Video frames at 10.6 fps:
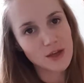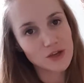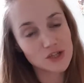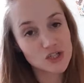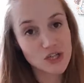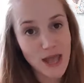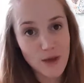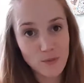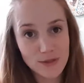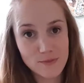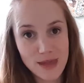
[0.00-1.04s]
could share
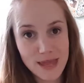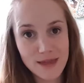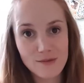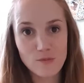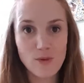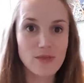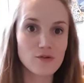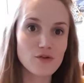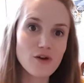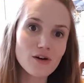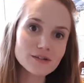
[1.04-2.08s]
with me whether
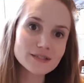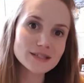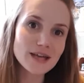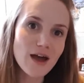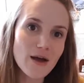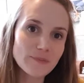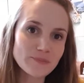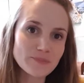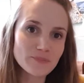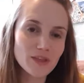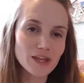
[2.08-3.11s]
or not
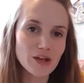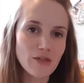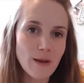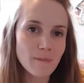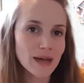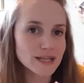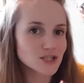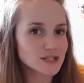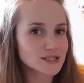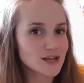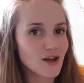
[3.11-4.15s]
they're
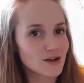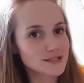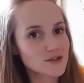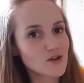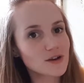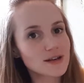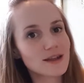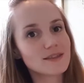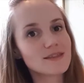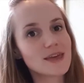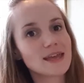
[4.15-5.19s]
managing to cast on
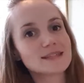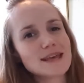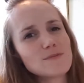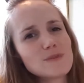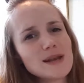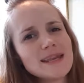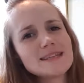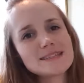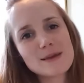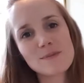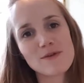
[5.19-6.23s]
and things, and please
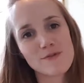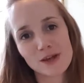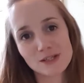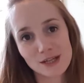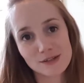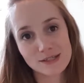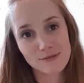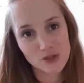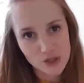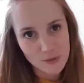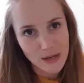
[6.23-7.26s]
send me photos if
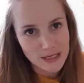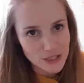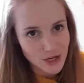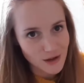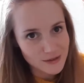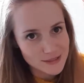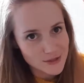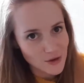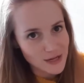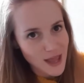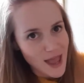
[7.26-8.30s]
you do manage to cast
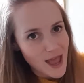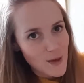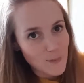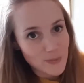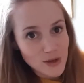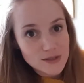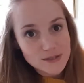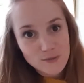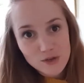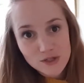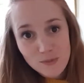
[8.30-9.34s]
on. Because
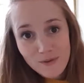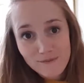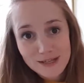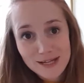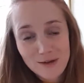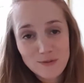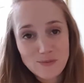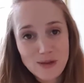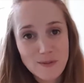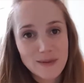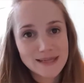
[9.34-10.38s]
of watching my video, it
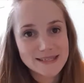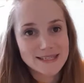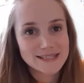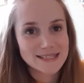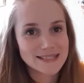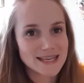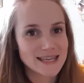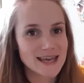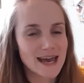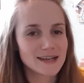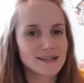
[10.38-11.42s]
would be amazing to see
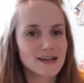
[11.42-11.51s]
that.